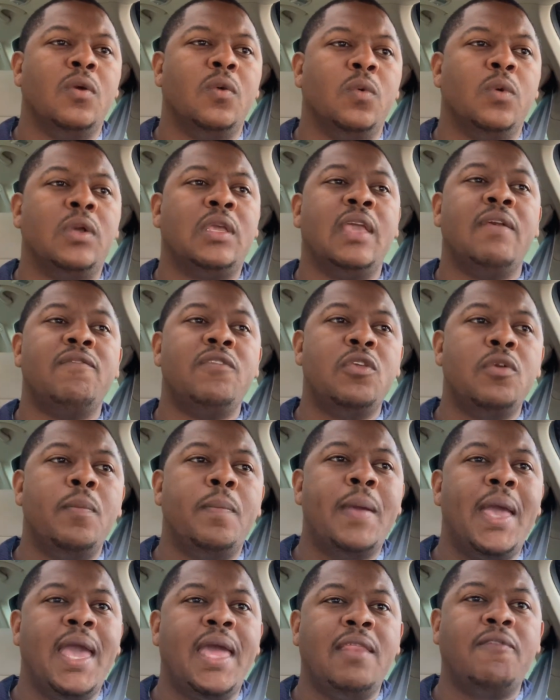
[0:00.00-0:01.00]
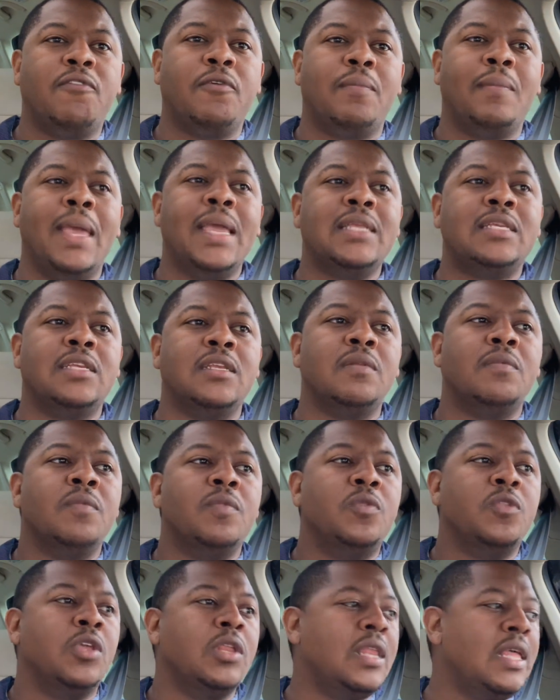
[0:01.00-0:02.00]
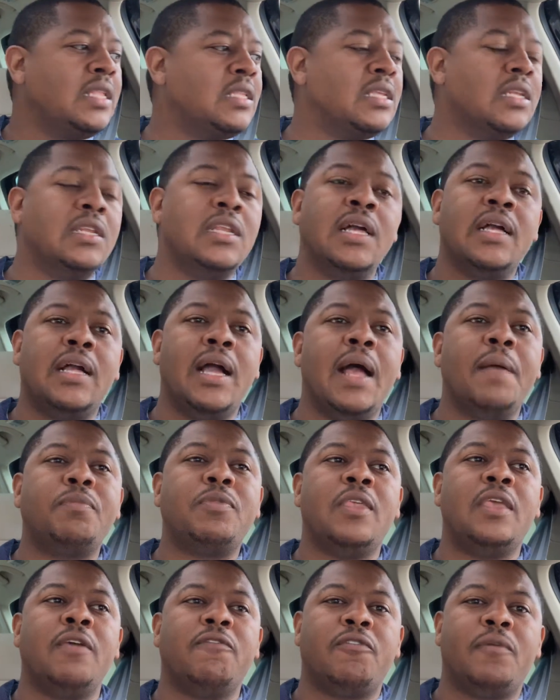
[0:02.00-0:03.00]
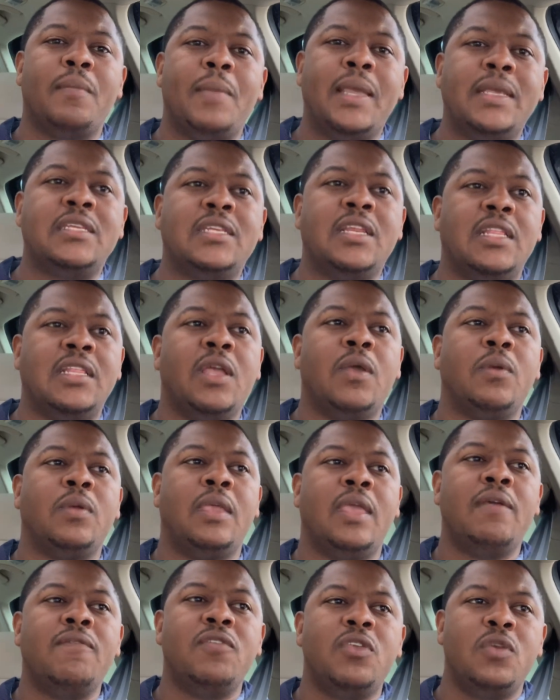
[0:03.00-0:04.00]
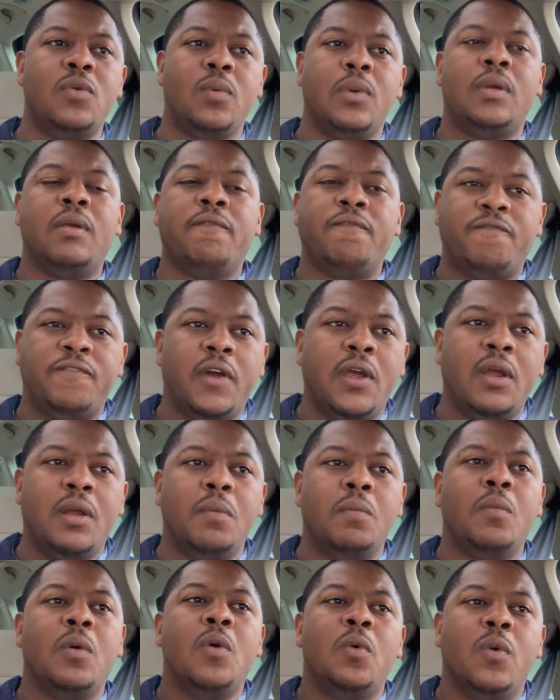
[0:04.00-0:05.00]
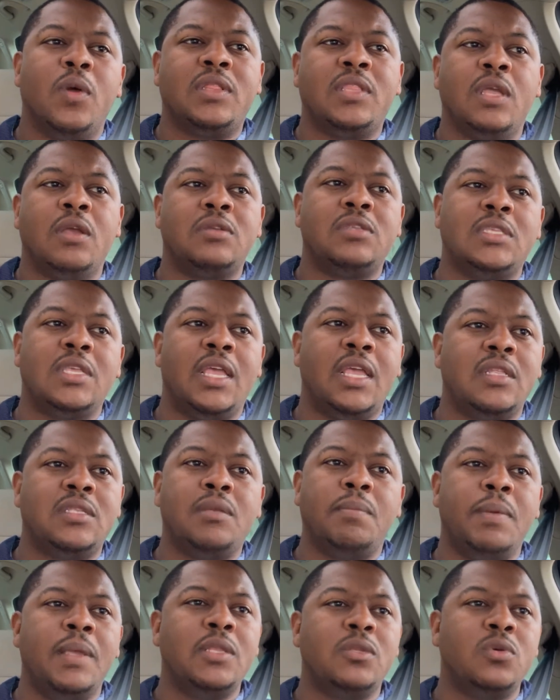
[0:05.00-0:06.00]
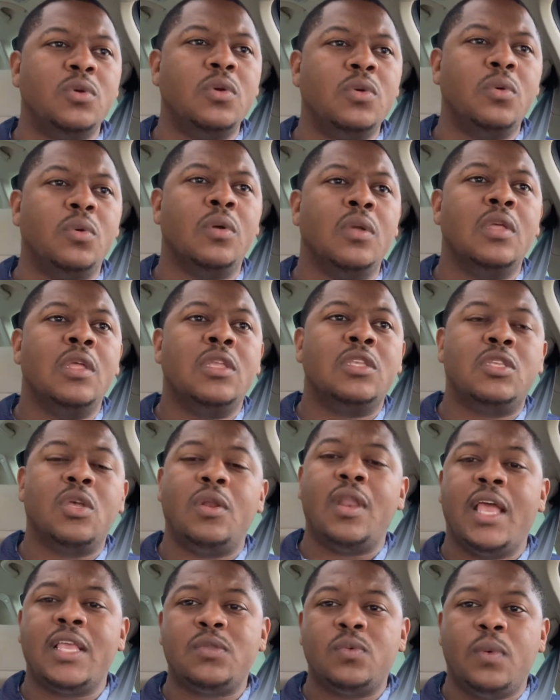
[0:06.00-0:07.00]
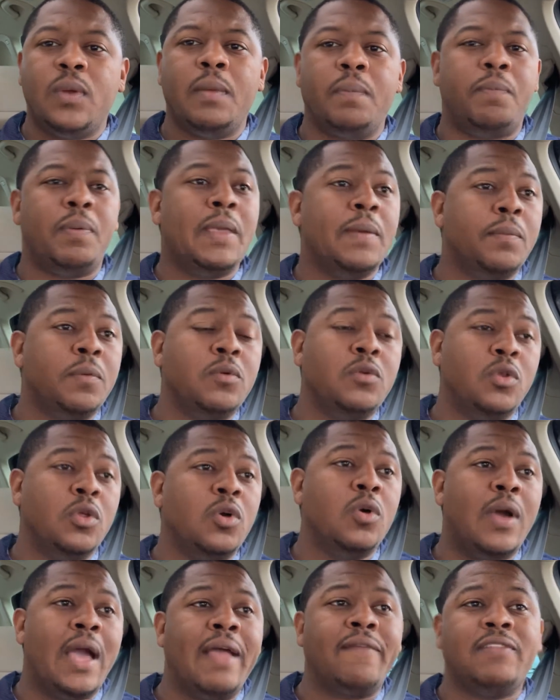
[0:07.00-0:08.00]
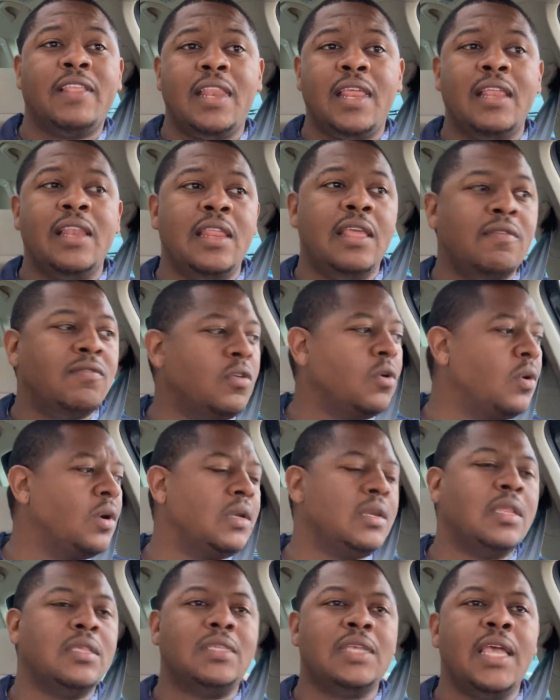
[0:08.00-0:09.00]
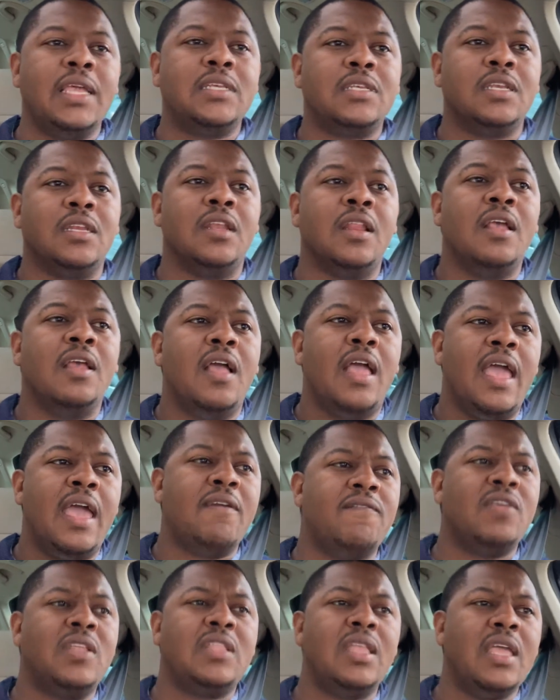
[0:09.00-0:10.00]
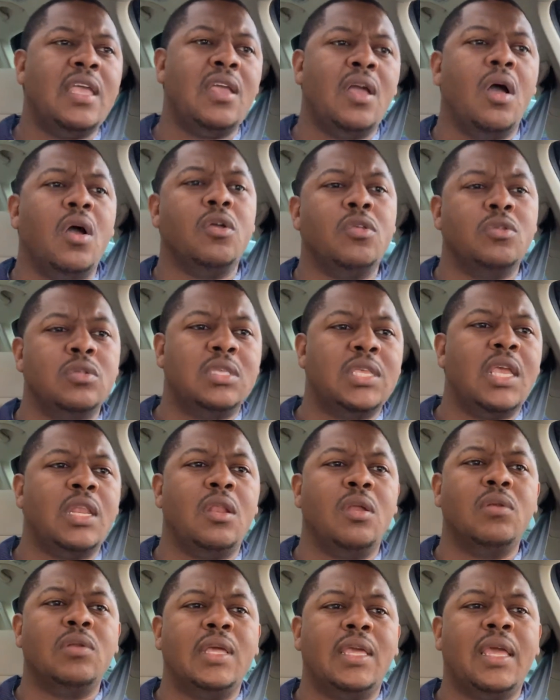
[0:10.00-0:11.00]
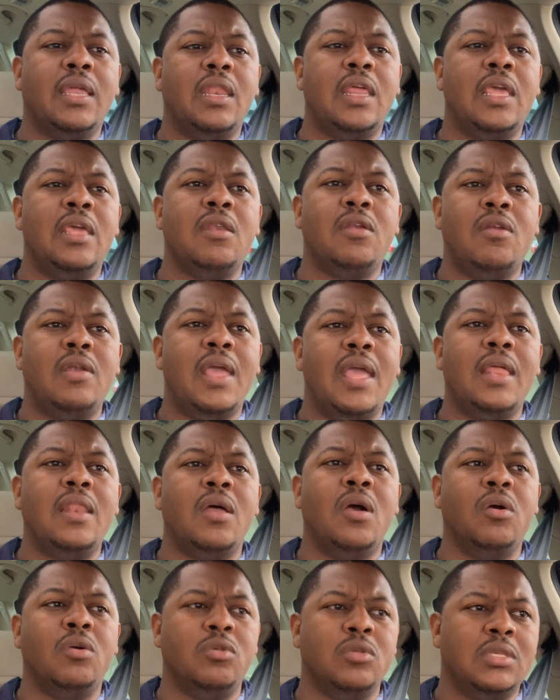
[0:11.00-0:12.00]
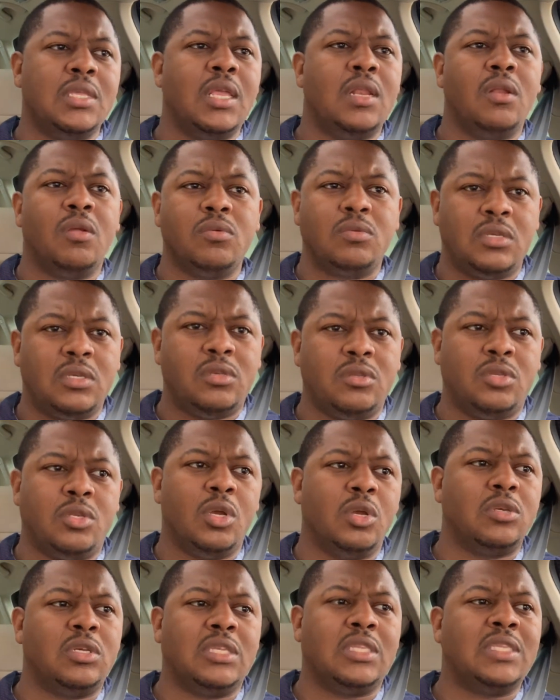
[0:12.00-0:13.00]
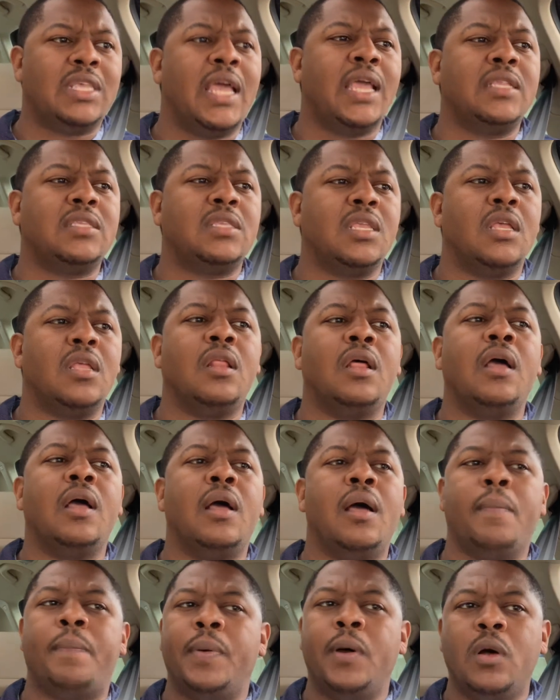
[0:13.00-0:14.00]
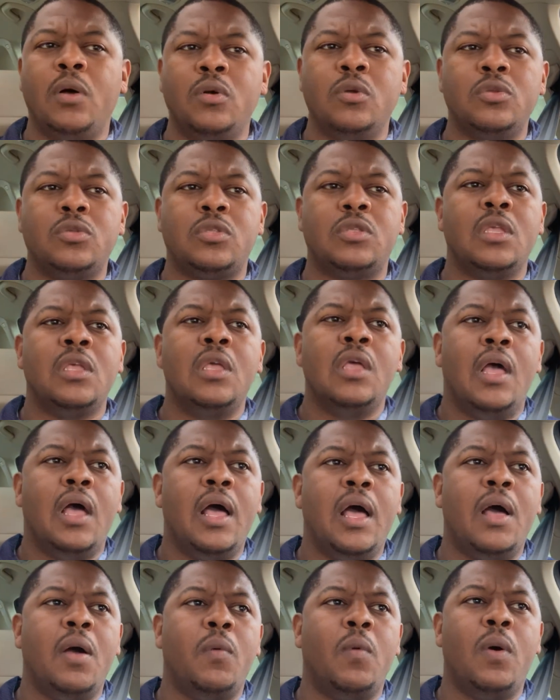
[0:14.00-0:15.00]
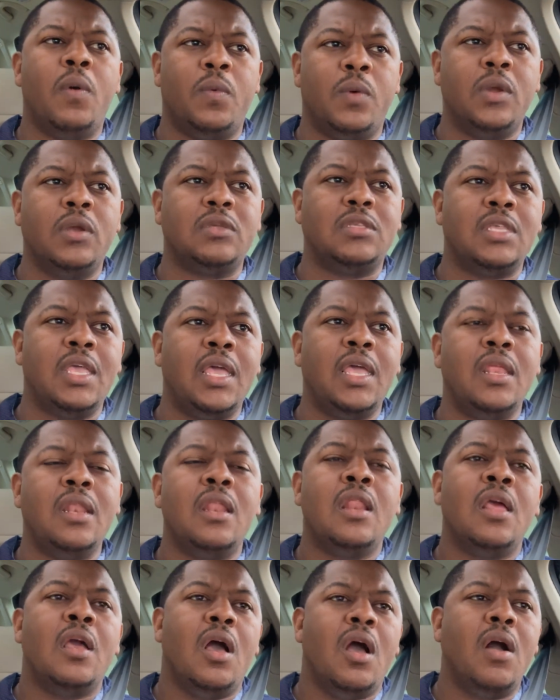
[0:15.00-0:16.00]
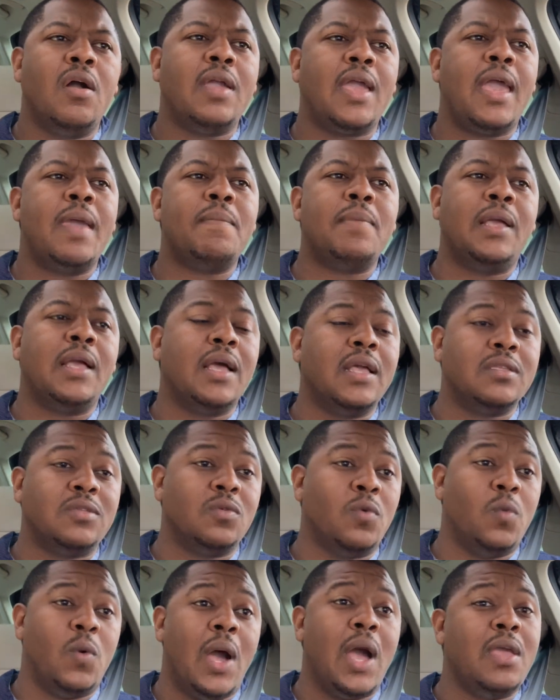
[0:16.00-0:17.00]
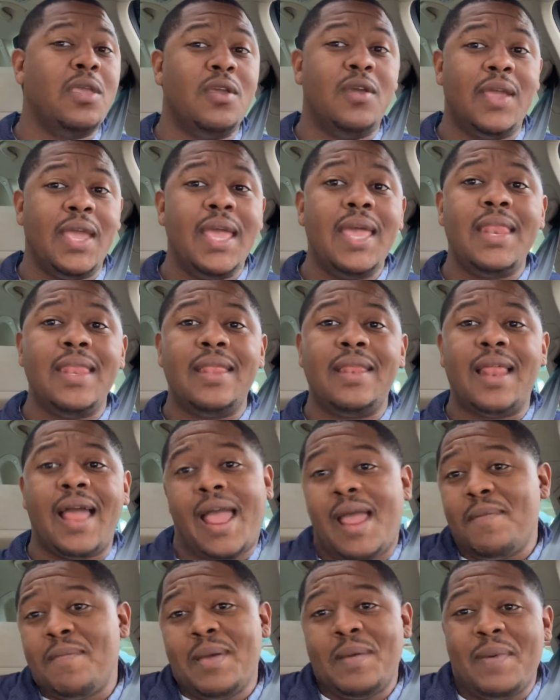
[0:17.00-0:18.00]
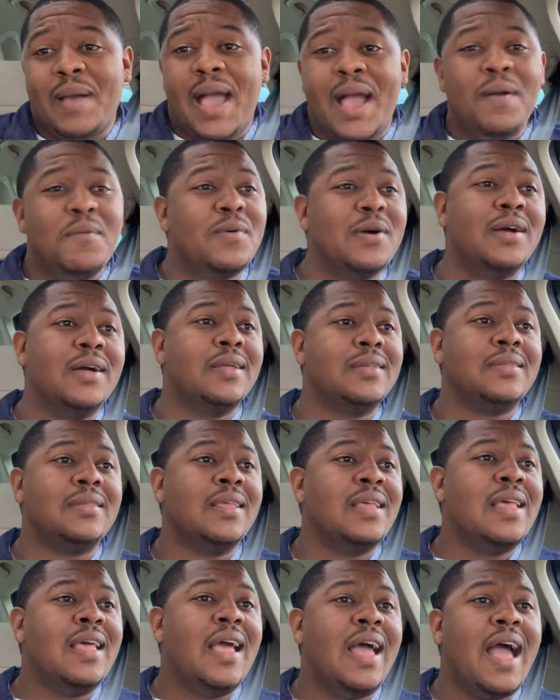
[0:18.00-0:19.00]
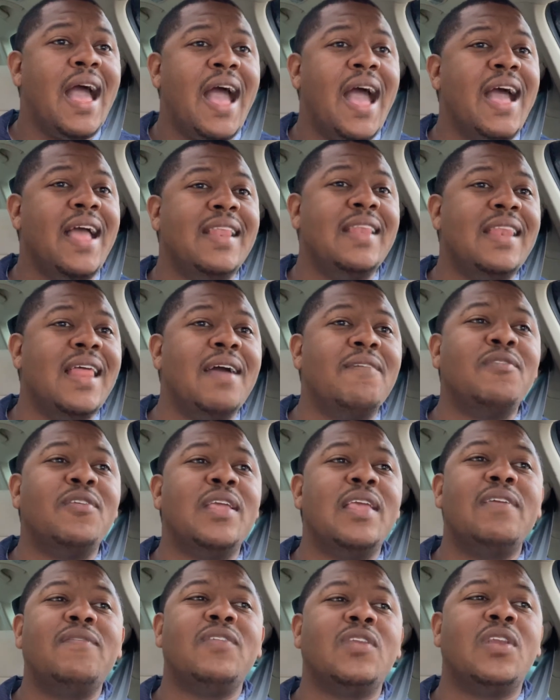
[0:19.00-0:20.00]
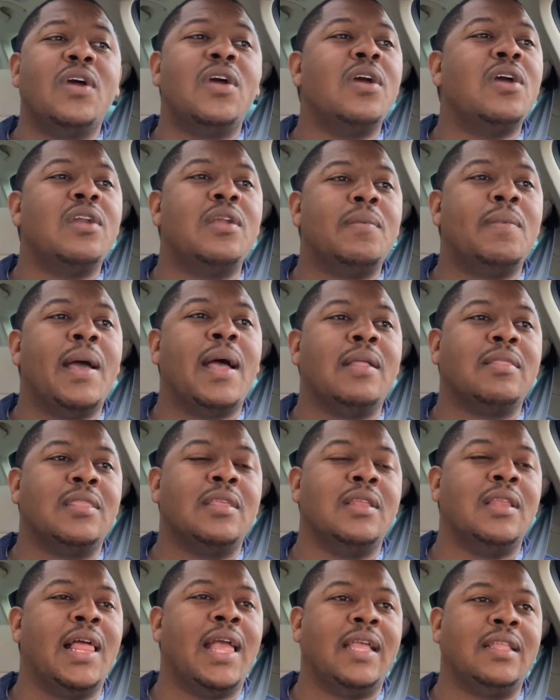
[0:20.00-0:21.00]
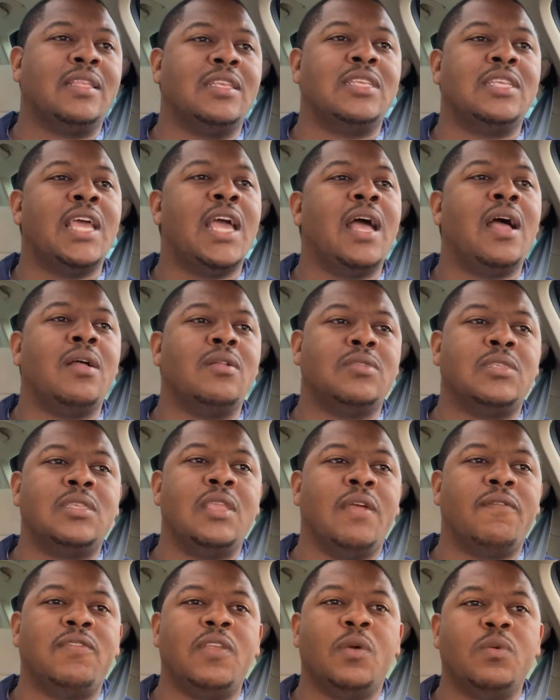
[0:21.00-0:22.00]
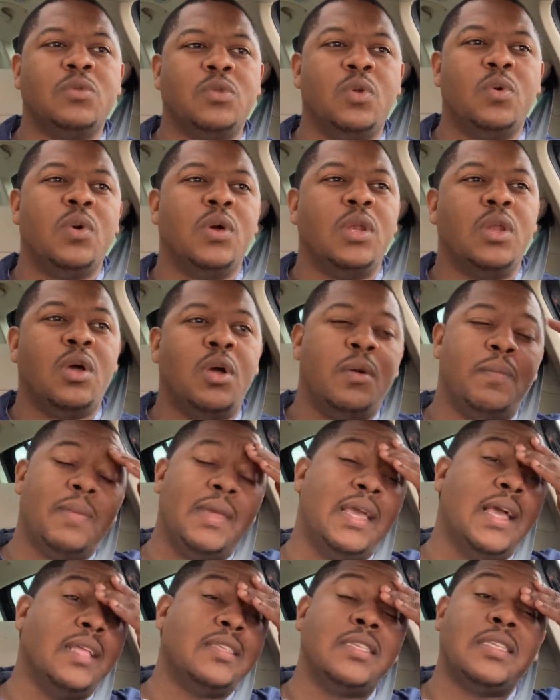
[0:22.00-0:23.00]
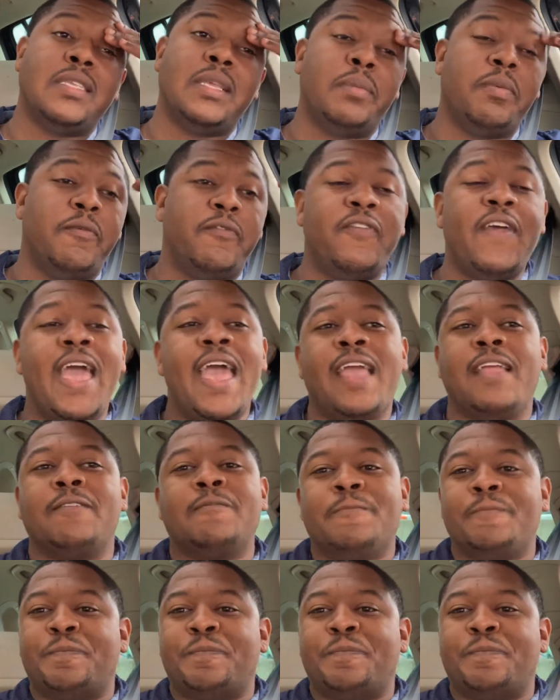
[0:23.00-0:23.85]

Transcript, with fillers: were giving you bad information, you need to look up the information that they are giving you and confirm what they're saying to be true. So that's what people do after they leave the organization. Everything, oh, you said don't look at the internet. Oh, you said don't search the sites that uh, oppose uh, what we're saying. Okay, because while you're in it, I remember I was, I never even heard about the like the child stuff that was going on because the simple fact